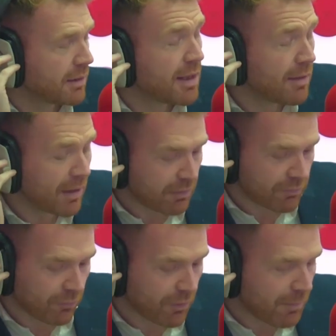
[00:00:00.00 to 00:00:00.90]
Yeah,
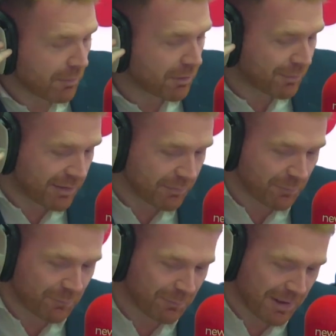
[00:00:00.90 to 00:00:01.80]
that's fine, but I mean,
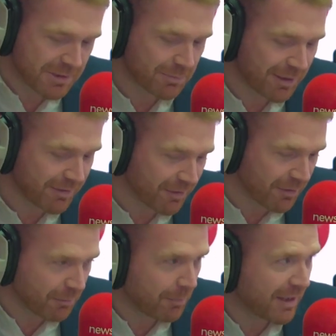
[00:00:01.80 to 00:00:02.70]
managing pregnancy is
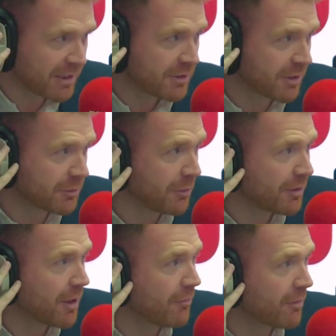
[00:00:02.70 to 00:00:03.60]
also about managing your childcare